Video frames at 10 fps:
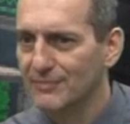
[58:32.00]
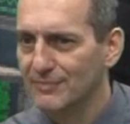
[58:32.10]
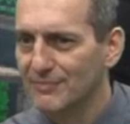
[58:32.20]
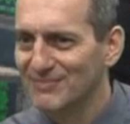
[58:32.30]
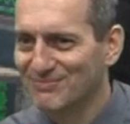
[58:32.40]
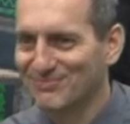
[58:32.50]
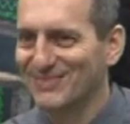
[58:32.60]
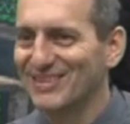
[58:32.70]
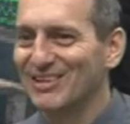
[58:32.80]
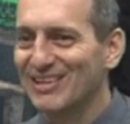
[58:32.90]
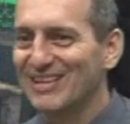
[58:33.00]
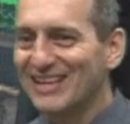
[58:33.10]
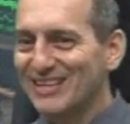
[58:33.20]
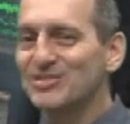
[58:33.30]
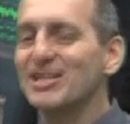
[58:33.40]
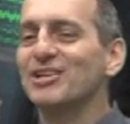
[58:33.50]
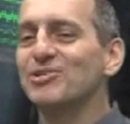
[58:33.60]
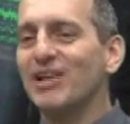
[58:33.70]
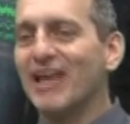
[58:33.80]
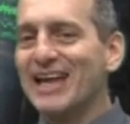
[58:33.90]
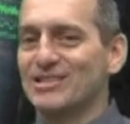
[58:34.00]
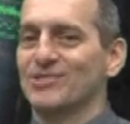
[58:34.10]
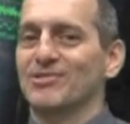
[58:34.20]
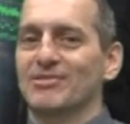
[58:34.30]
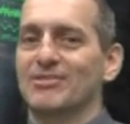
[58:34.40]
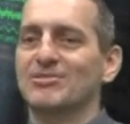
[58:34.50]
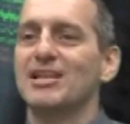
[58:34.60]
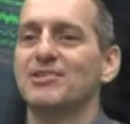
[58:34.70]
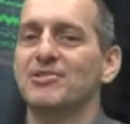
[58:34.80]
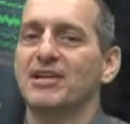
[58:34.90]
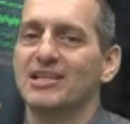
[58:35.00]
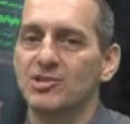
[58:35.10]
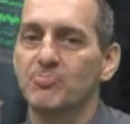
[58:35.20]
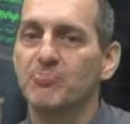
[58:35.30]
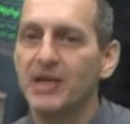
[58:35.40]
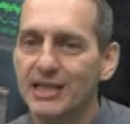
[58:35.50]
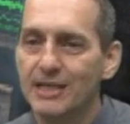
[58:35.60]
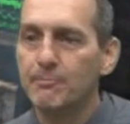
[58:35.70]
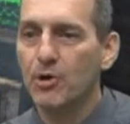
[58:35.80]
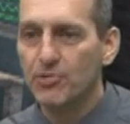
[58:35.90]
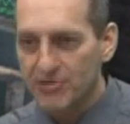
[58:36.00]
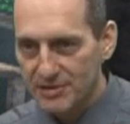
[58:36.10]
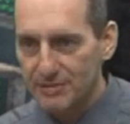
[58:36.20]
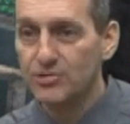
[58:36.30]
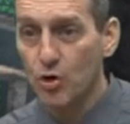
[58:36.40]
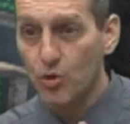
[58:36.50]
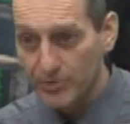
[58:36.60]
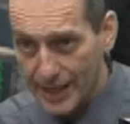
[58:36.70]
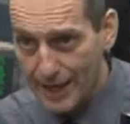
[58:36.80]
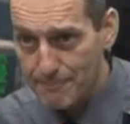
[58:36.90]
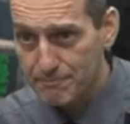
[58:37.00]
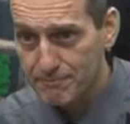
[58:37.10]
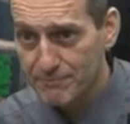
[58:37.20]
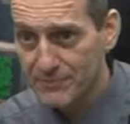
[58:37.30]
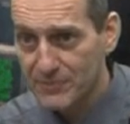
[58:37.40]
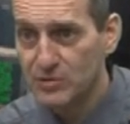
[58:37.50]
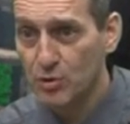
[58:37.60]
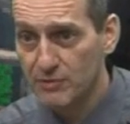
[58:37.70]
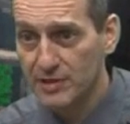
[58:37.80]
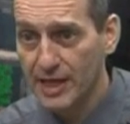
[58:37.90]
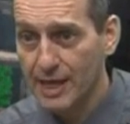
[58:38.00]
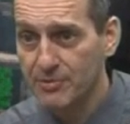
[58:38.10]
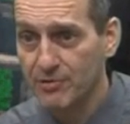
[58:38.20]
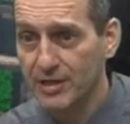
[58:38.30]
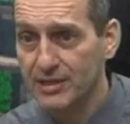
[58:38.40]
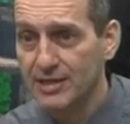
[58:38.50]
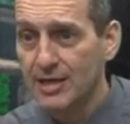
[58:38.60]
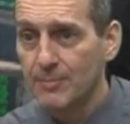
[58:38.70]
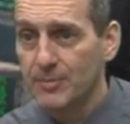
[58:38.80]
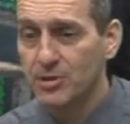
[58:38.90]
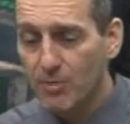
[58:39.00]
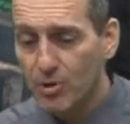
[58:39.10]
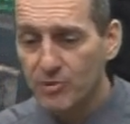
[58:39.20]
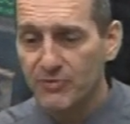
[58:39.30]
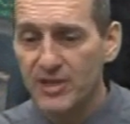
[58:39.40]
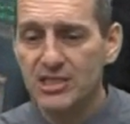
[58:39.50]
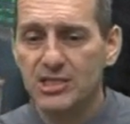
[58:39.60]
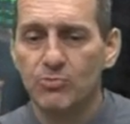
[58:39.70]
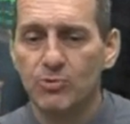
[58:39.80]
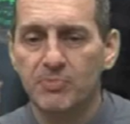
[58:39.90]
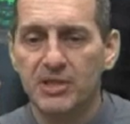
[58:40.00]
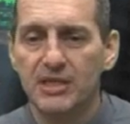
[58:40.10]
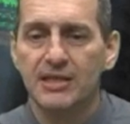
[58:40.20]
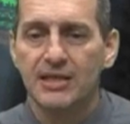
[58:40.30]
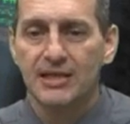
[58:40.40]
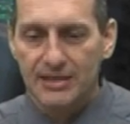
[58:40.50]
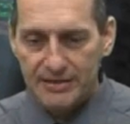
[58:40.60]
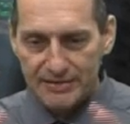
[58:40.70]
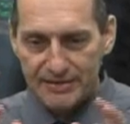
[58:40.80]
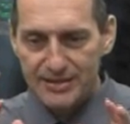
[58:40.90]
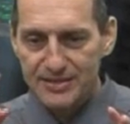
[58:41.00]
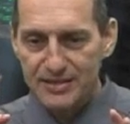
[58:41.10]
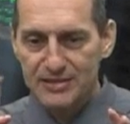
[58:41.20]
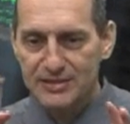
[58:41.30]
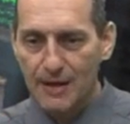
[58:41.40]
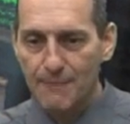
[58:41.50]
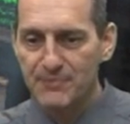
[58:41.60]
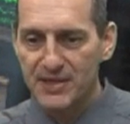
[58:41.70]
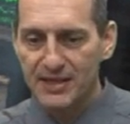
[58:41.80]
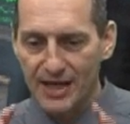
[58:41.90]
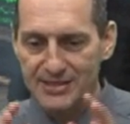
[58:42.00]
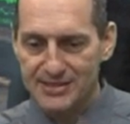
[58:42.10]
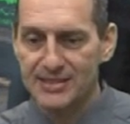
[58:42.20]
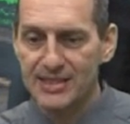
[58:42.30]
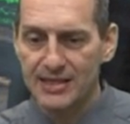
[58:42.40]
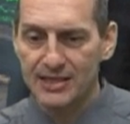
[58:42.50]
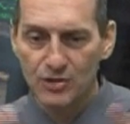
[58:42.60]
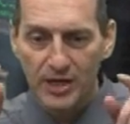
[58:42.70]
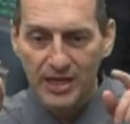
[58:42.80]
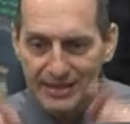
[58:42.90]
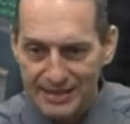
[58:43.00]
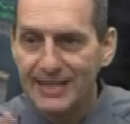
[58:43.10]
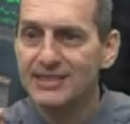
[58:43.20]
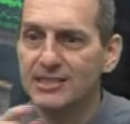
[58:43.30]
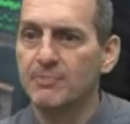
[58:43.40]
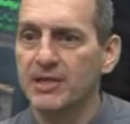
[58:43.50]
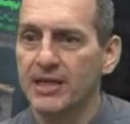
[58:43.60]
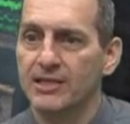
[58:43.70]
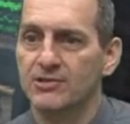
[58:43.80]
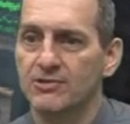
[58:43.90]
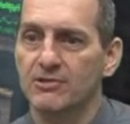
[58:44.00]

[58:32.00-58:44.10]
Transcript: No, not really detailed. There's not a good answer. Yeah. There's not a good answer. But in both, there's overlap. There's overlap, right? But the motivation would be, this is something I see, and so it needs to be answered.